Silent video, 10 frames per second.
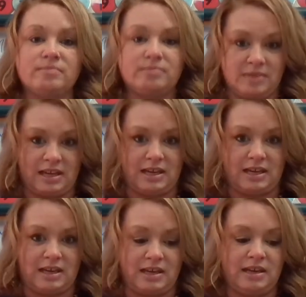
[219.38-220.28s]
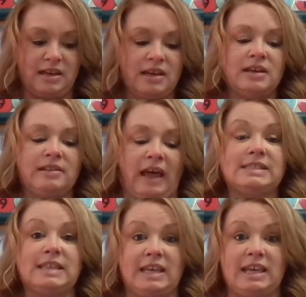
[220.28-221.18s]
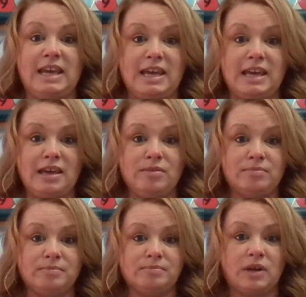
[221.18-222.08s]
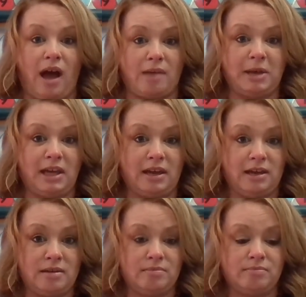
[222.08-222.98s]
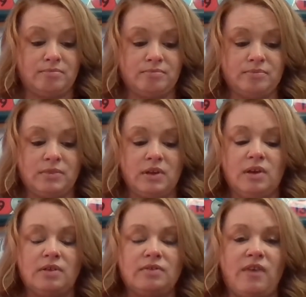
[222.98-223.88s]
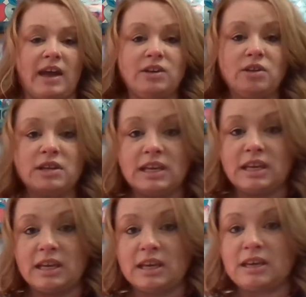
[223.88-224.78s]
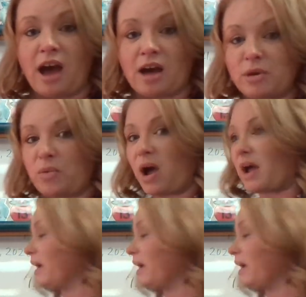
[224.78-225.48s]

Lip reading: E. That's E-E, comma, E, final E-E, comma, Y.